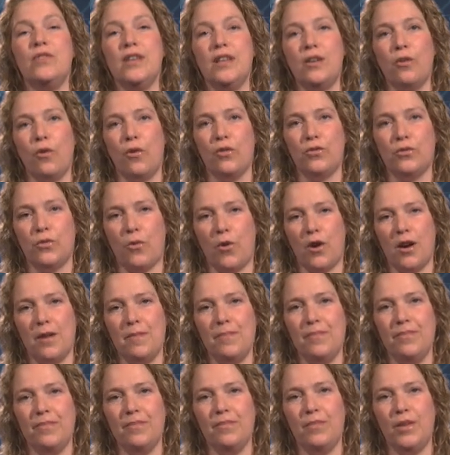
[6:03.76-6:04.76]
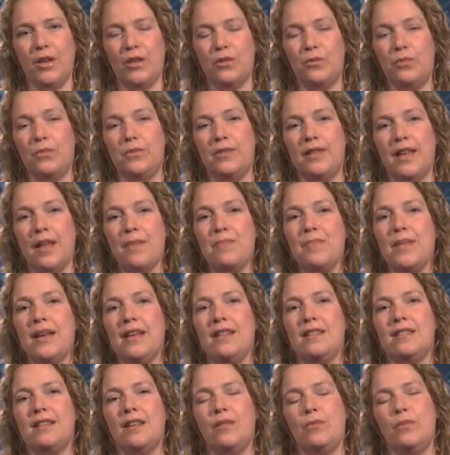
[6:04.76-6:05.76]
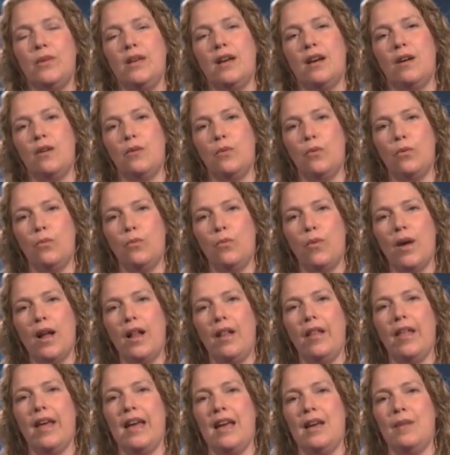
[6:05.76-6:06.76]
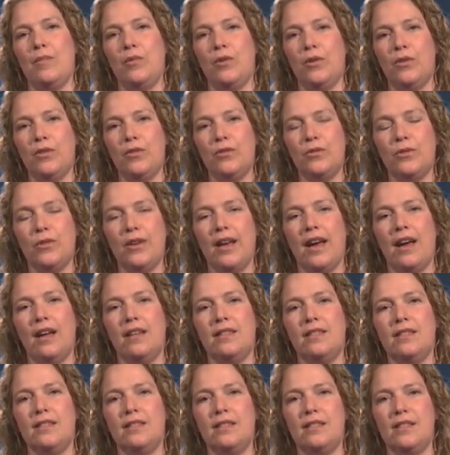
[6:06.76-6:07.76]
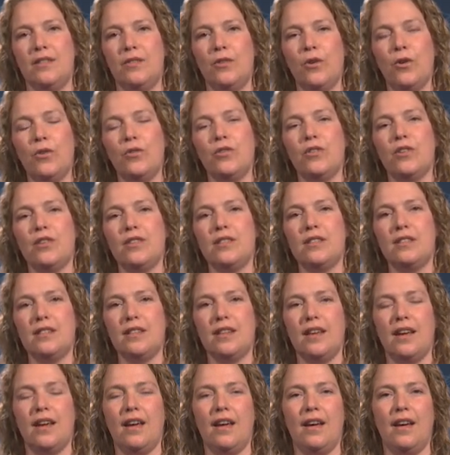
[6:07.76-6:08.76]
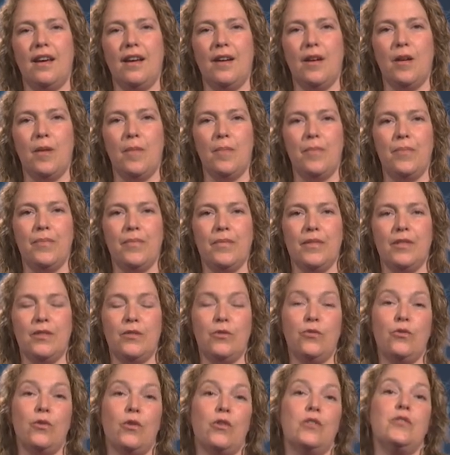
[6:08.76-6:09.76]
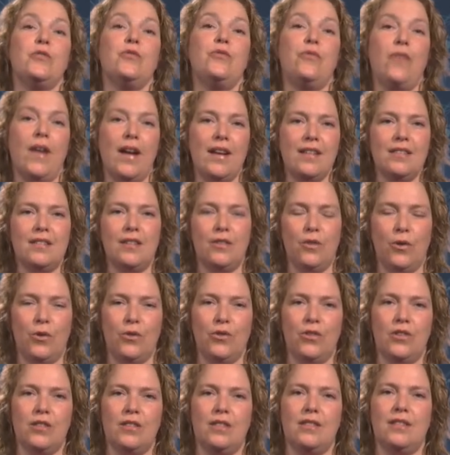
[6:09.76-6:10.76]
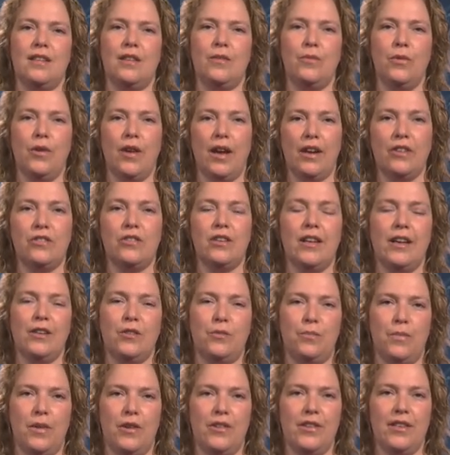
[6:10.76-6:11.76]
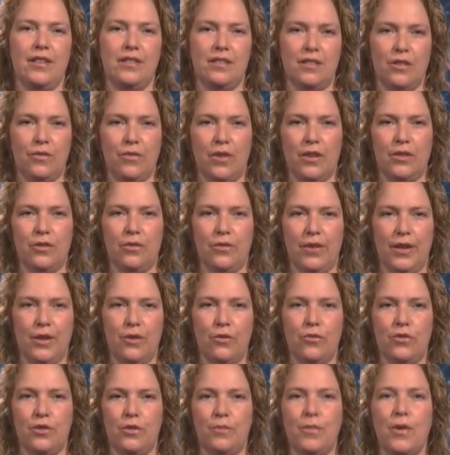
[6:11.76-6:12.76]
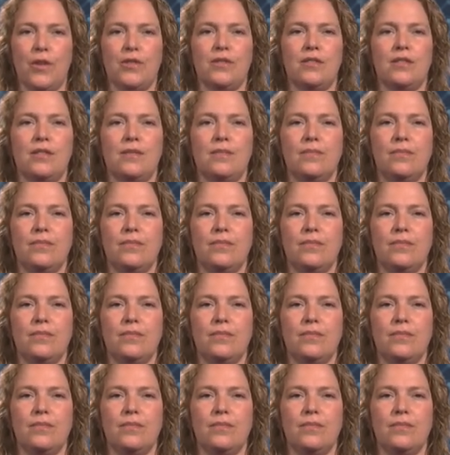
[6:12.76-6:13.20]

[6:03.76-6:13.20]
recall score, because that means that we are well able to get the donors um, to, or to find the donors that will actually experience a vasovagal response.